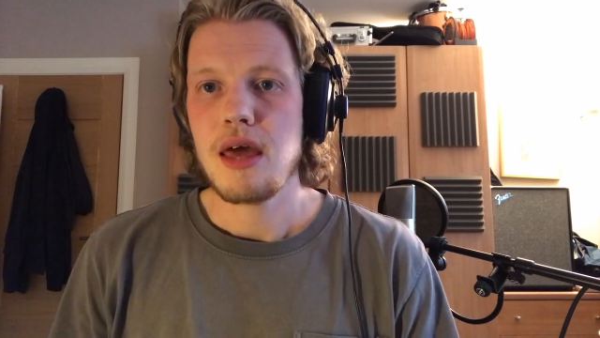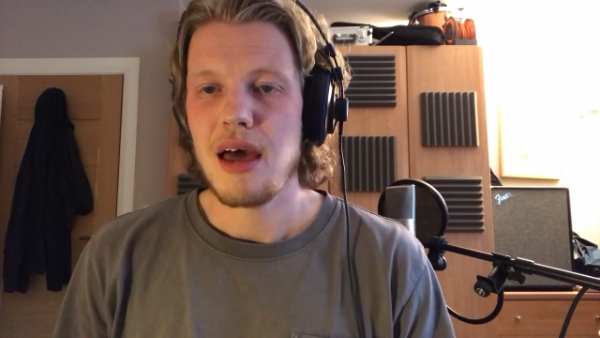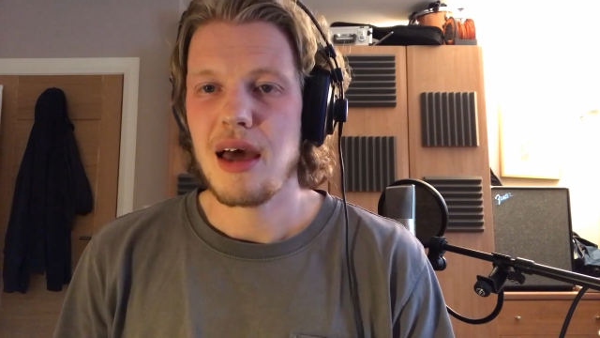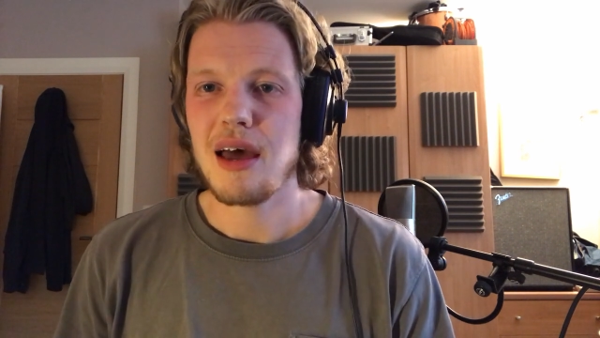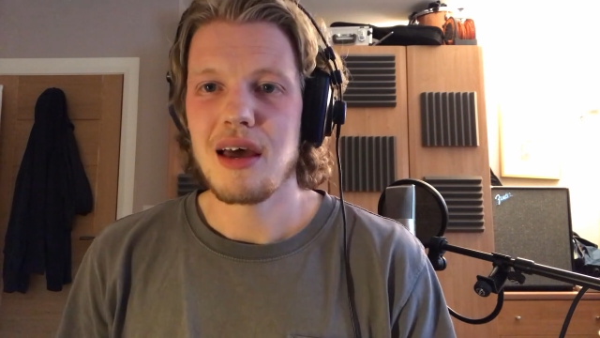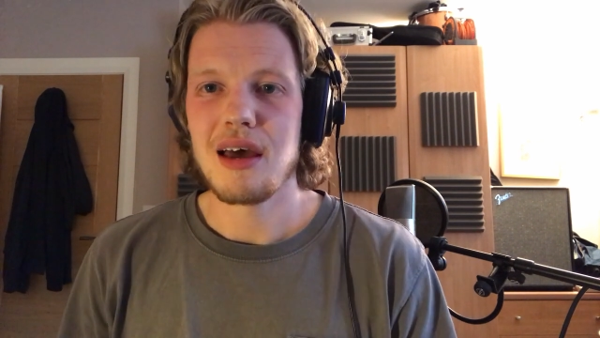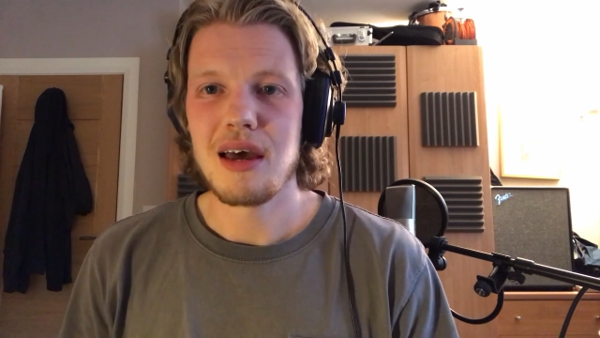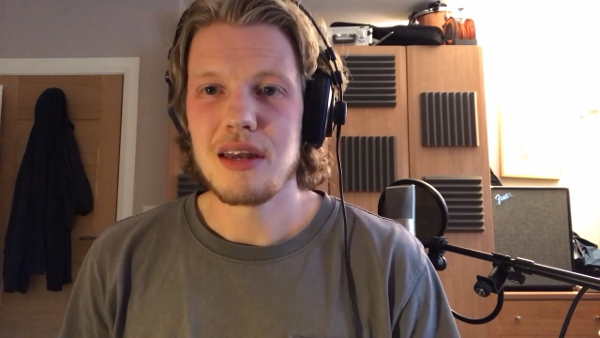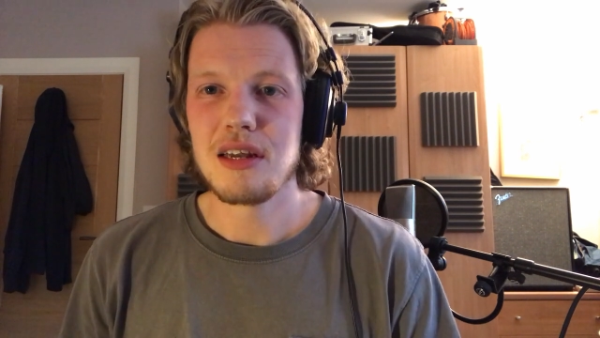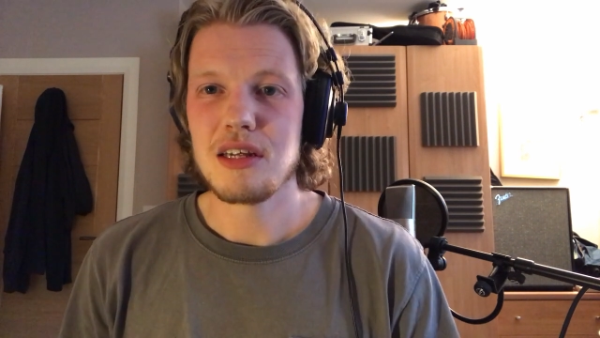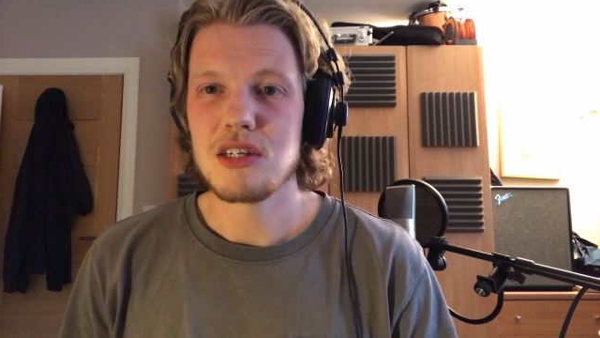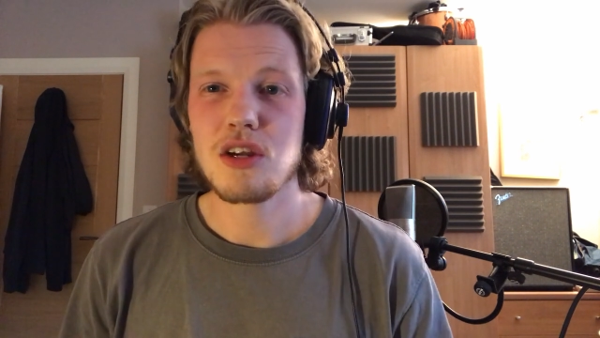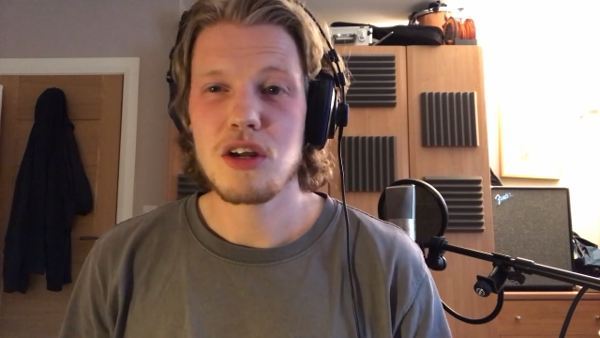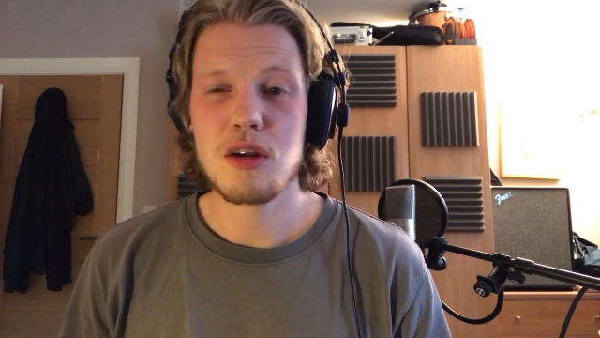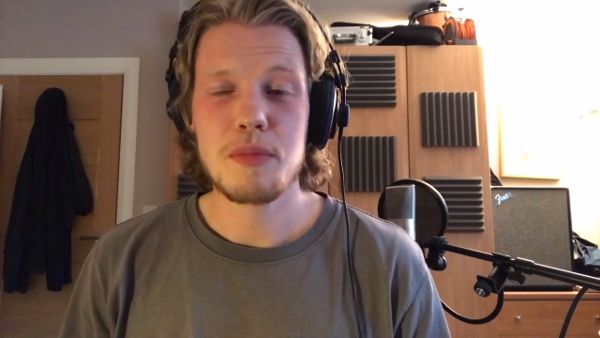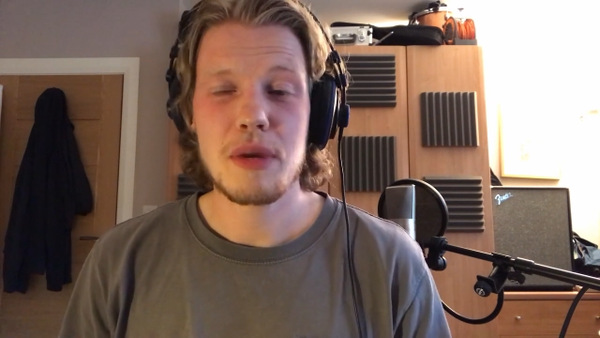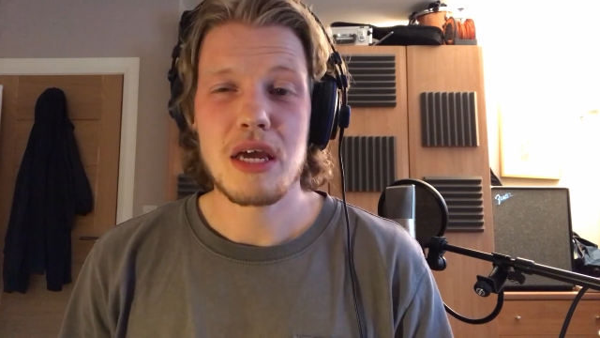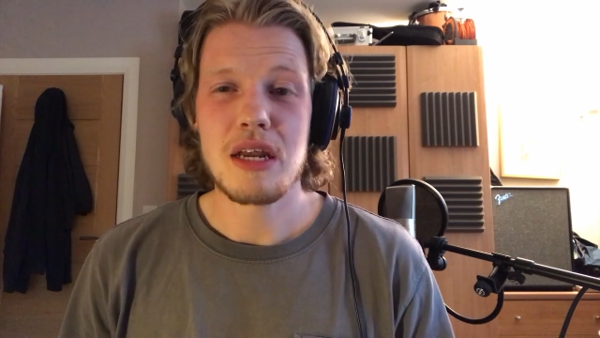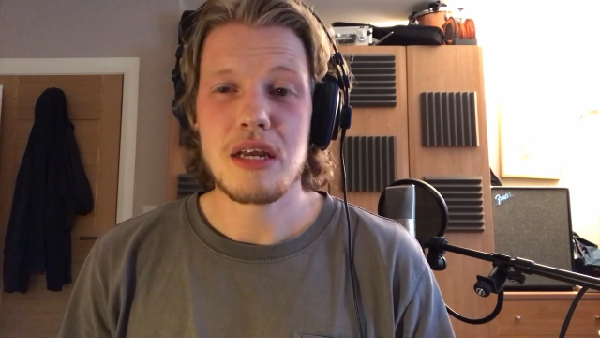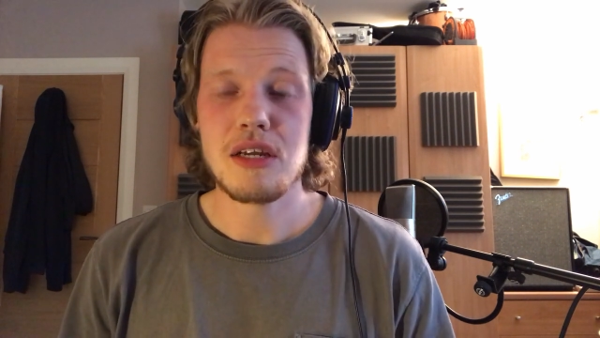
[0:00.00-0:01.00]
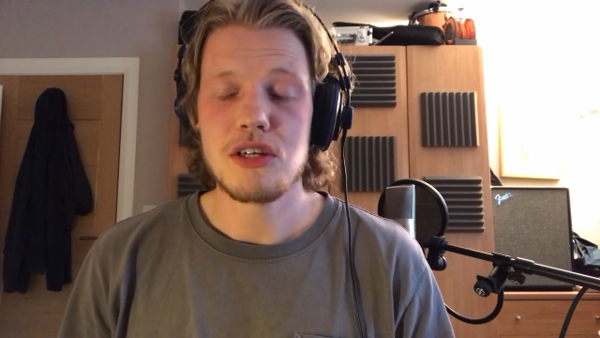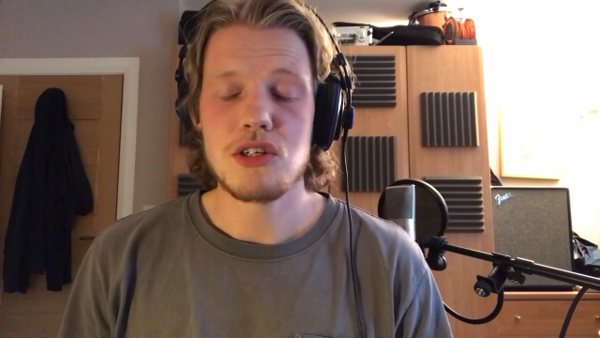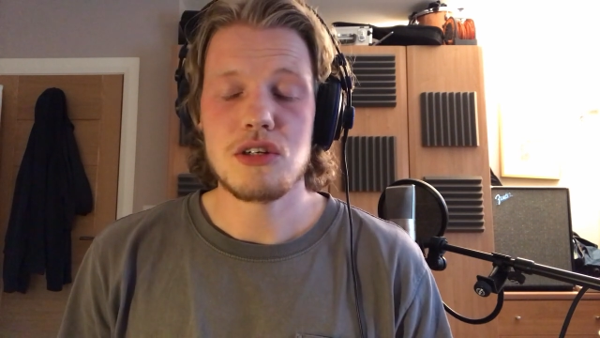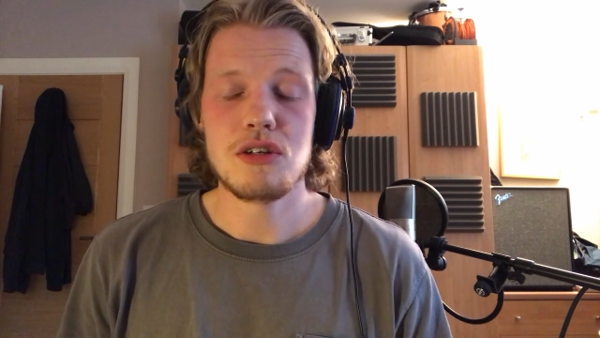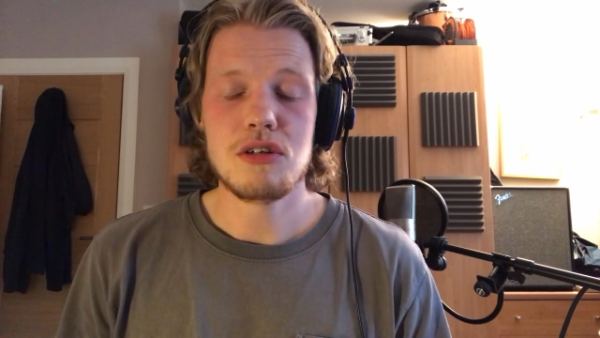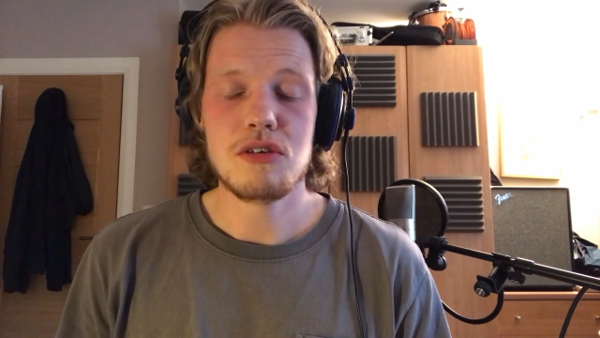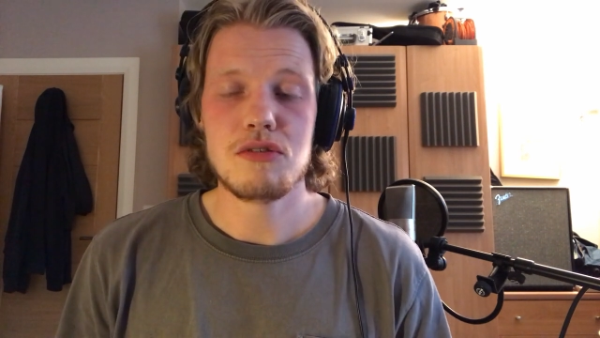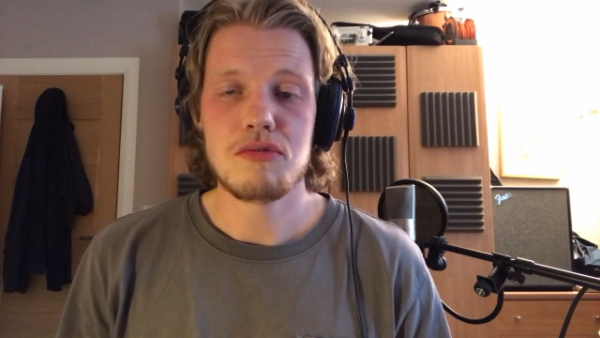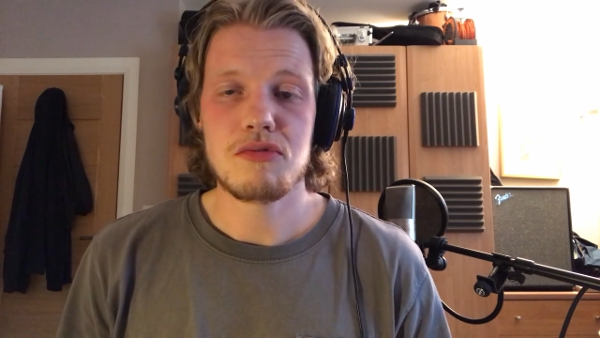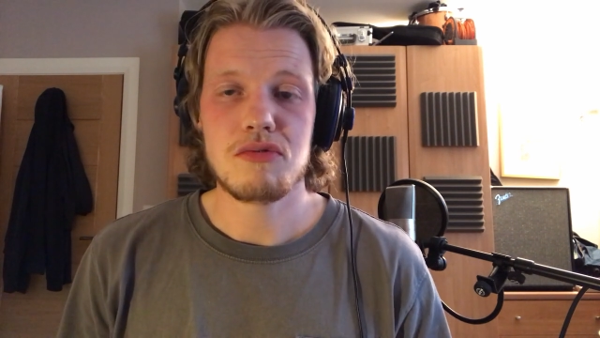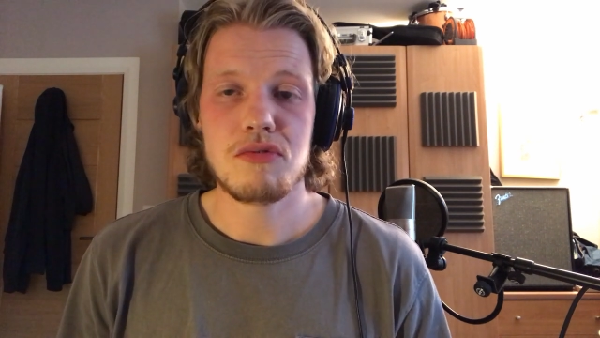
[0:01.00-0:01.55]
and it's going to be an issue